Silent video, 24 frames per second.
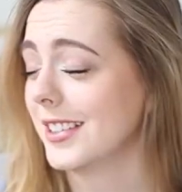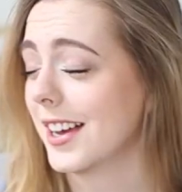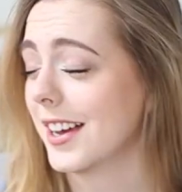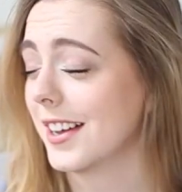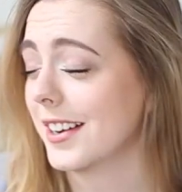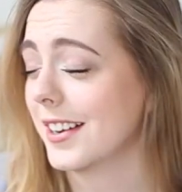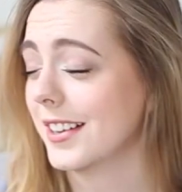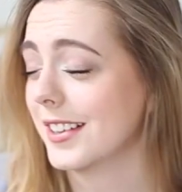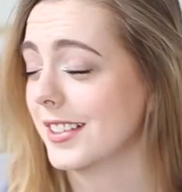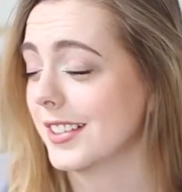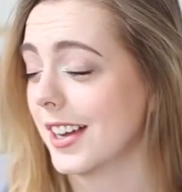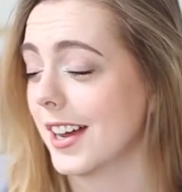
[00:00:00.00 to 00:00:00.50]
get
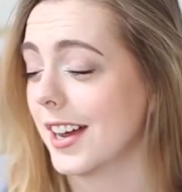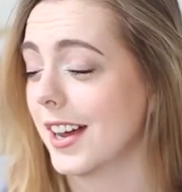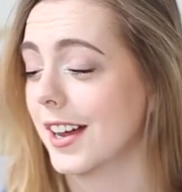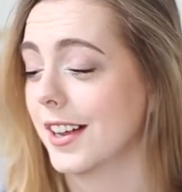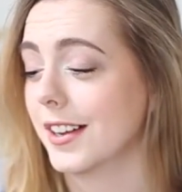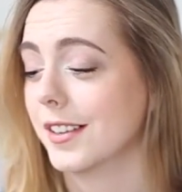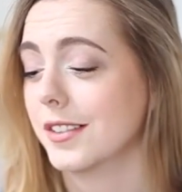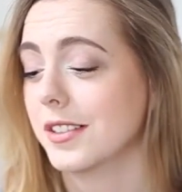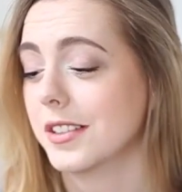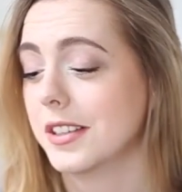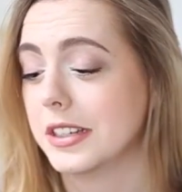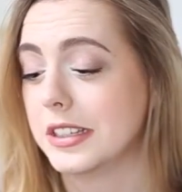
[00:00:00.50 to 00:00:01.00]
it
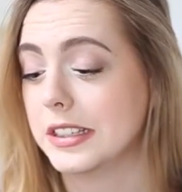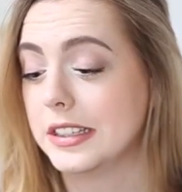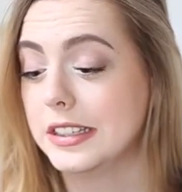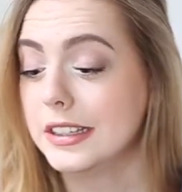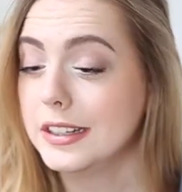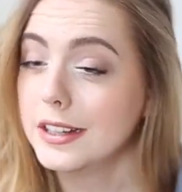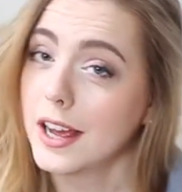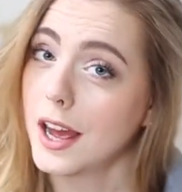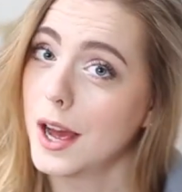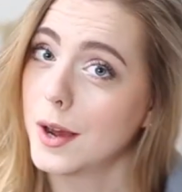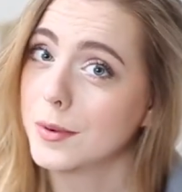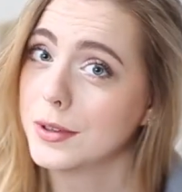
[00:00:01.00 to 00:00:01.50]
and
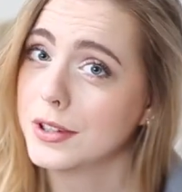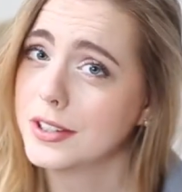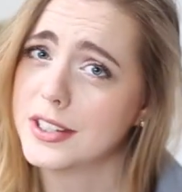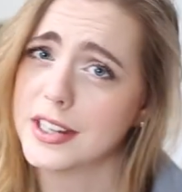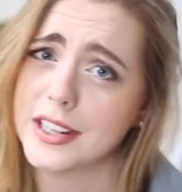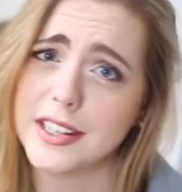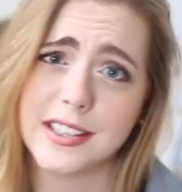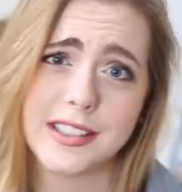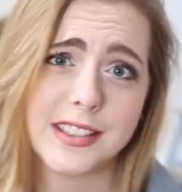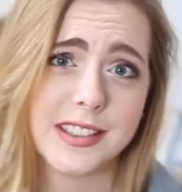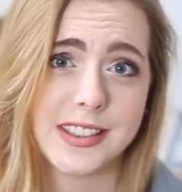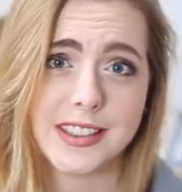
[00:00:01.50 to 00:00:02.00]
see how it
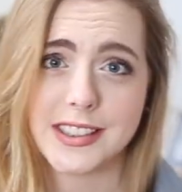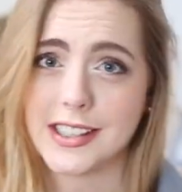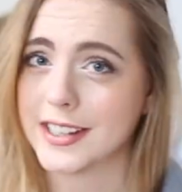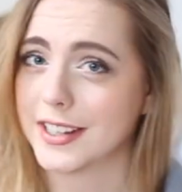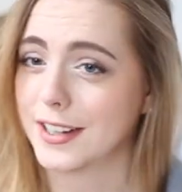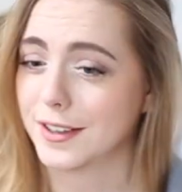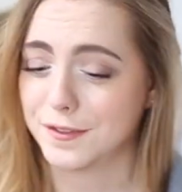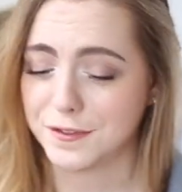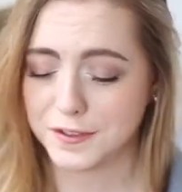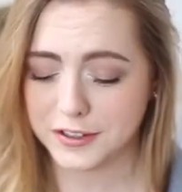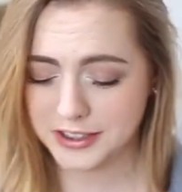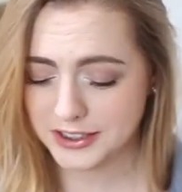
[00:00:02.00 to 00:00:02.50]
tastes and
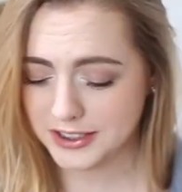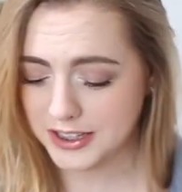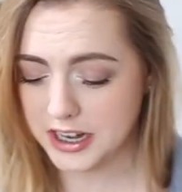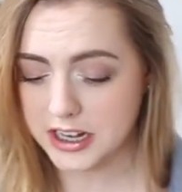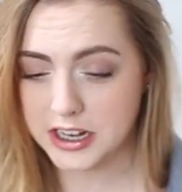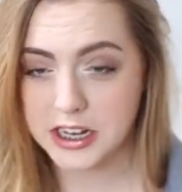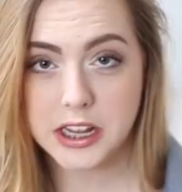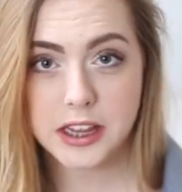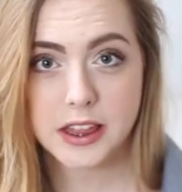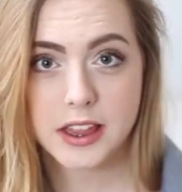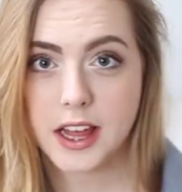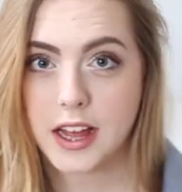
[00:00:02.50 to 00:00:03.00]
if it's
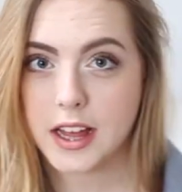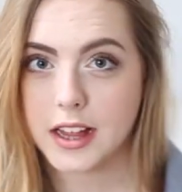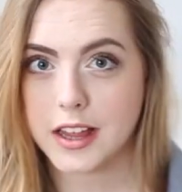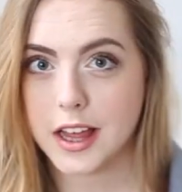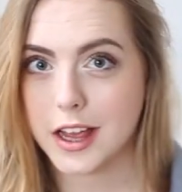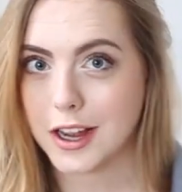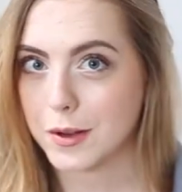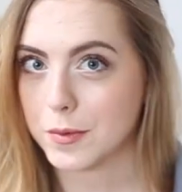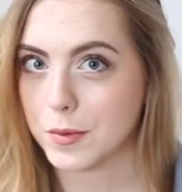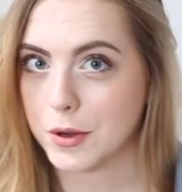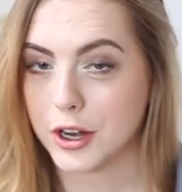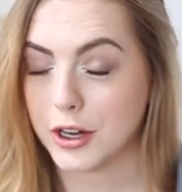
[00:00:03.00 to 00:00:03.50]
anything
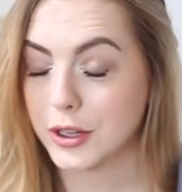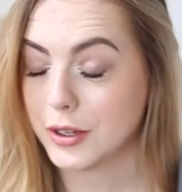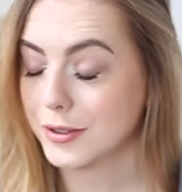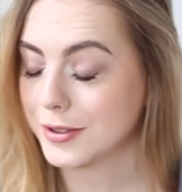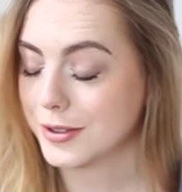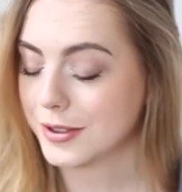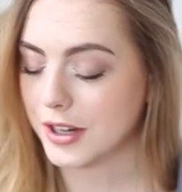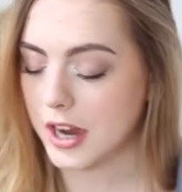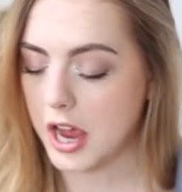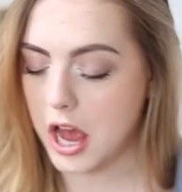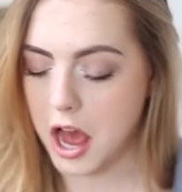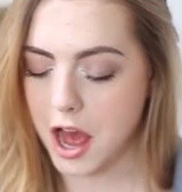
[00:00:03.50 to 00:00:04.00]
like what I
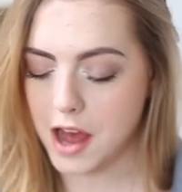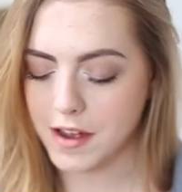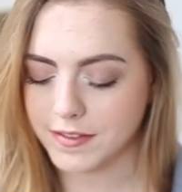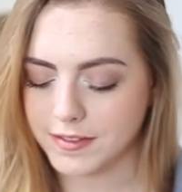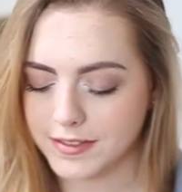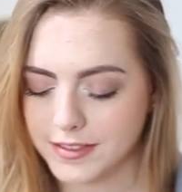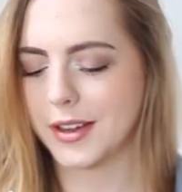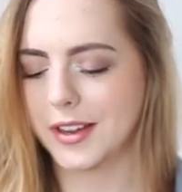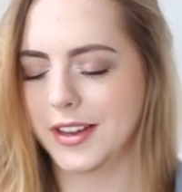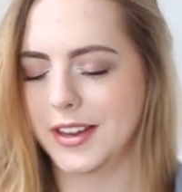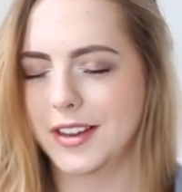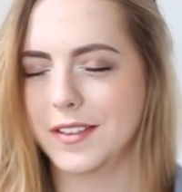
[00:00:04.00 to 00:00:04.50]
used to
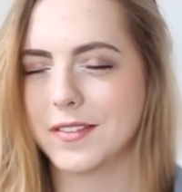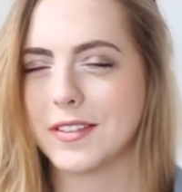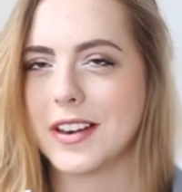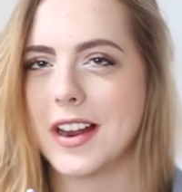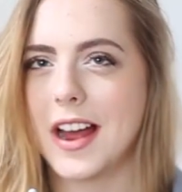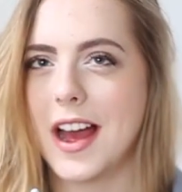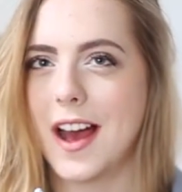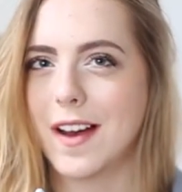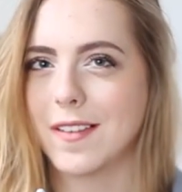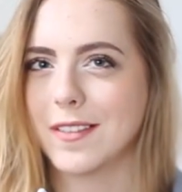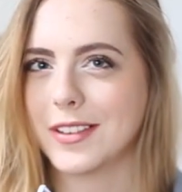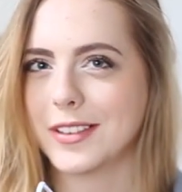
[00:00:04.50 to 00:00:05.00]
have. Okay, even
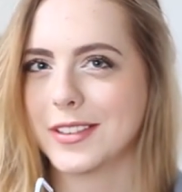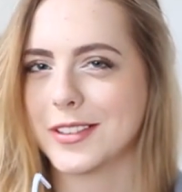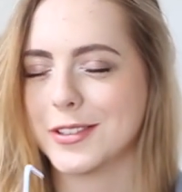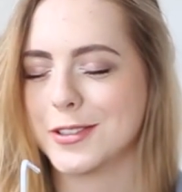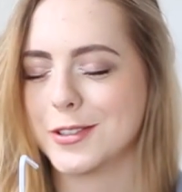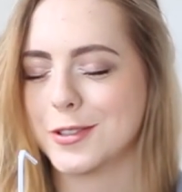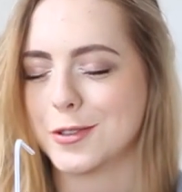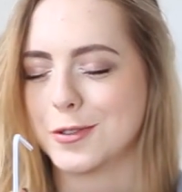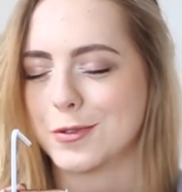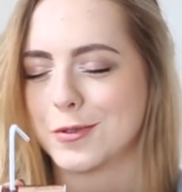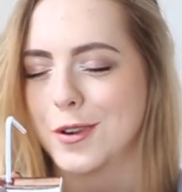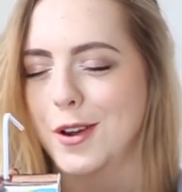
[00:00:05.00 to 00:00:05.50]
having the
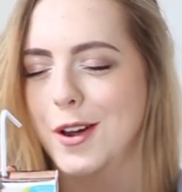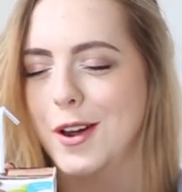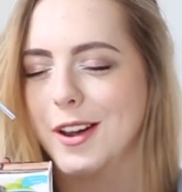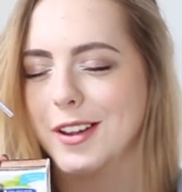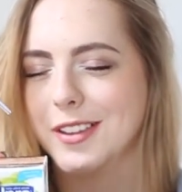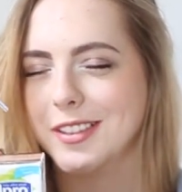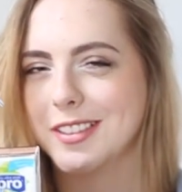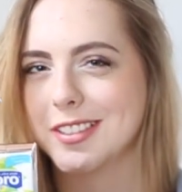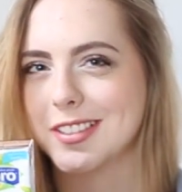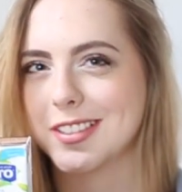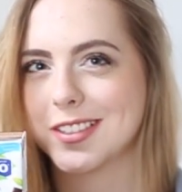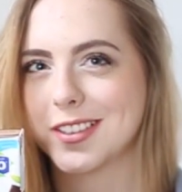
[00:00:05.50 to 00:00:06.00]
straw
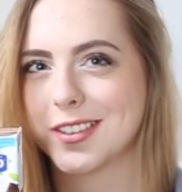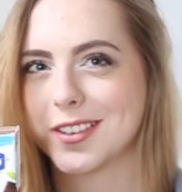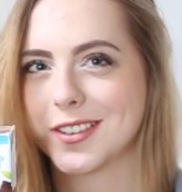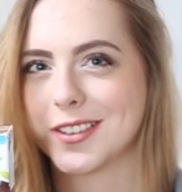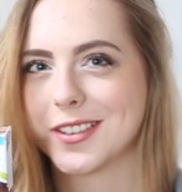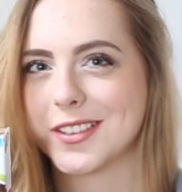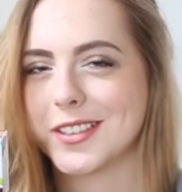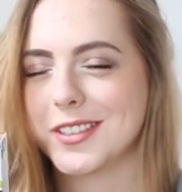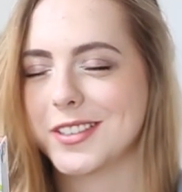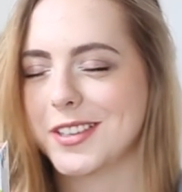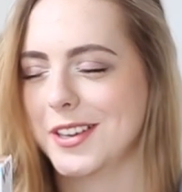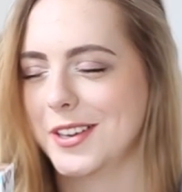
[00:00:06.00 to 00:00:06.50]
in this little
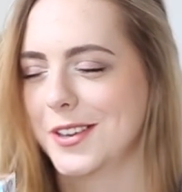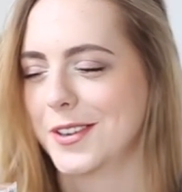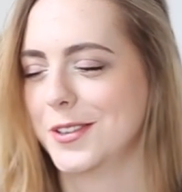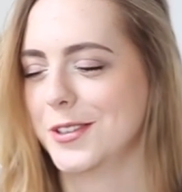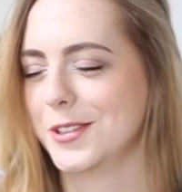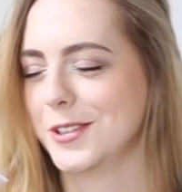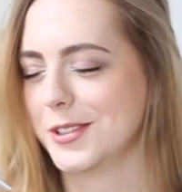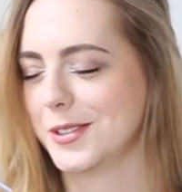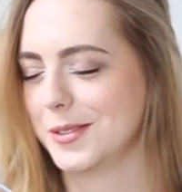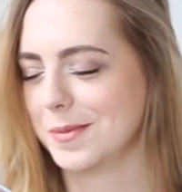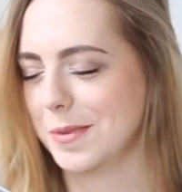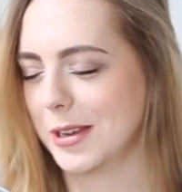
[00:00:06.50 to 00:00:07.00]
container
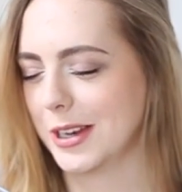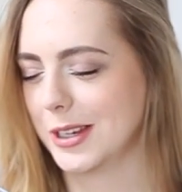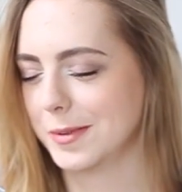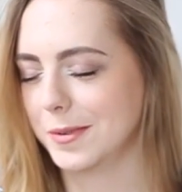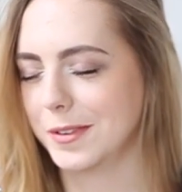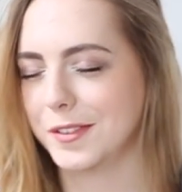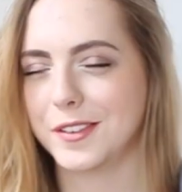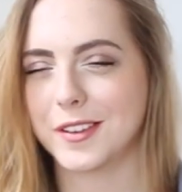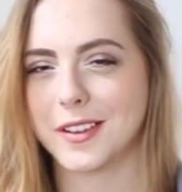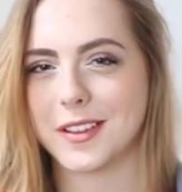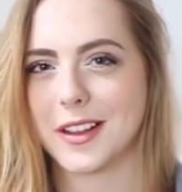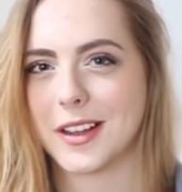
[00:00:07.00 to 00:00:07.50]
just makes
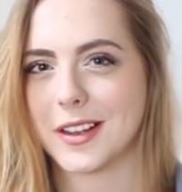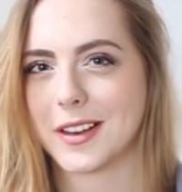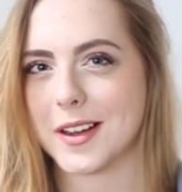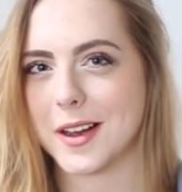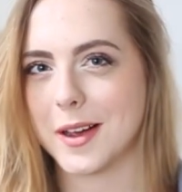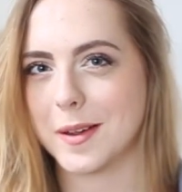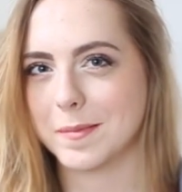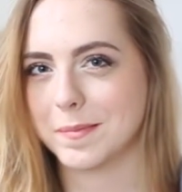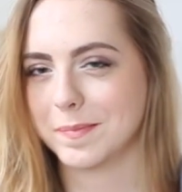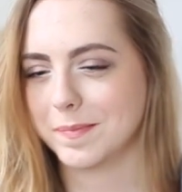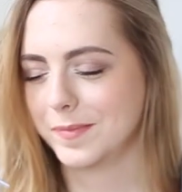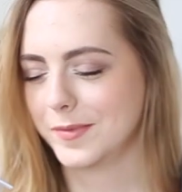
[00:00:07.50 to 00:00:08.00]
me feel like
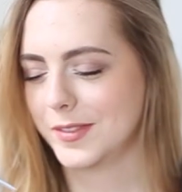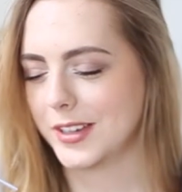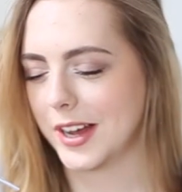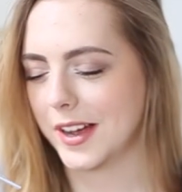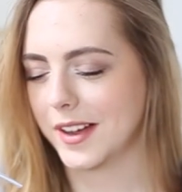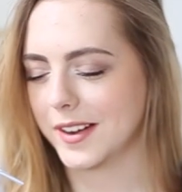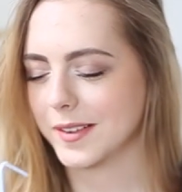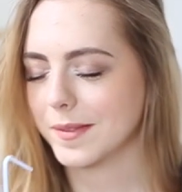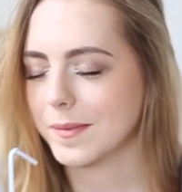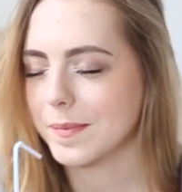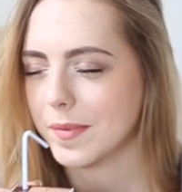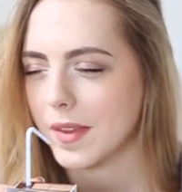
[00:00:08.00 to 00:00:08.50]
I'm
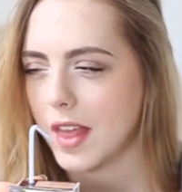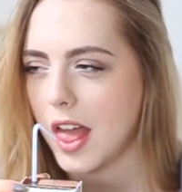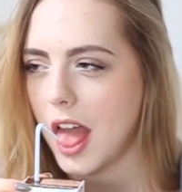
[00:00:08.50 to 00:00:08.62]
10.